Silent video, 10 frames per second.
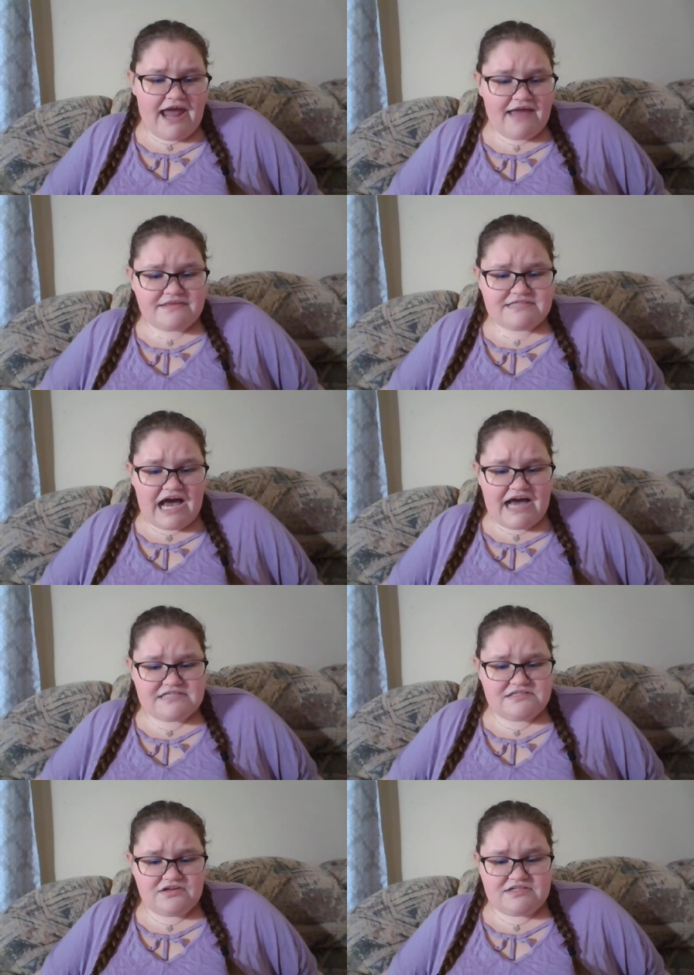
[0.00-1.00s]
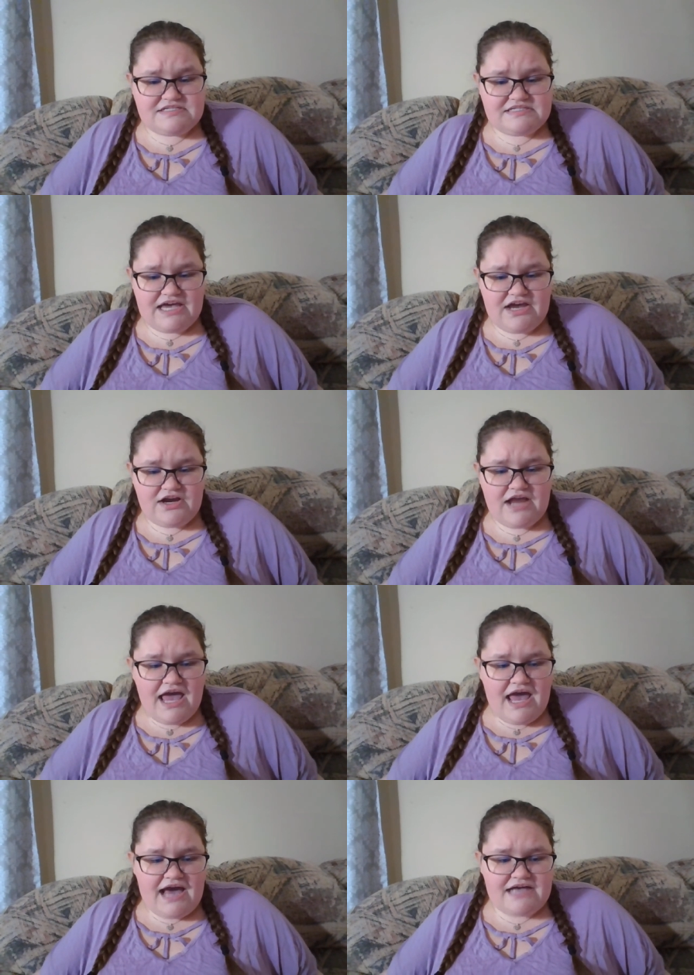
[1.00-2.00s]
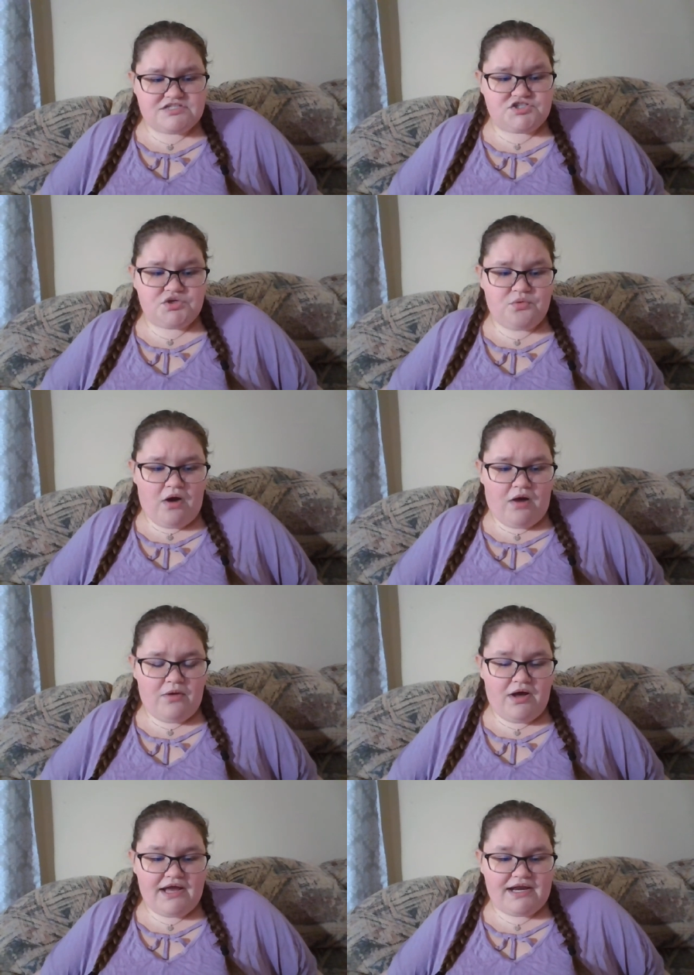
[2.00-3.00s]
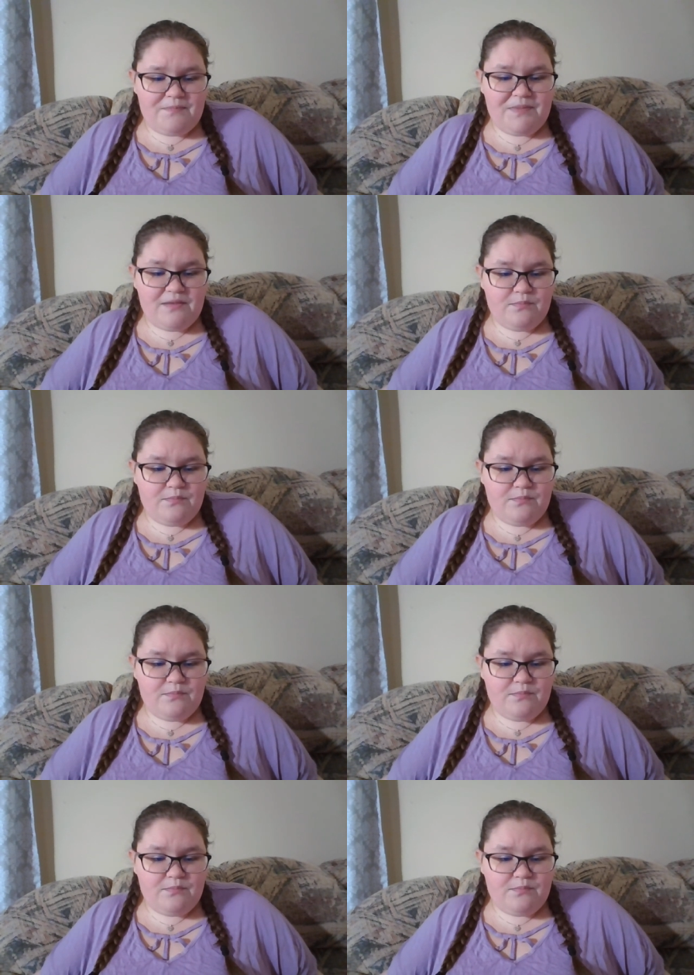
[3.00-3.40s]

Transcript: Kayla's eyes looked as scared as a chihuahua in a pit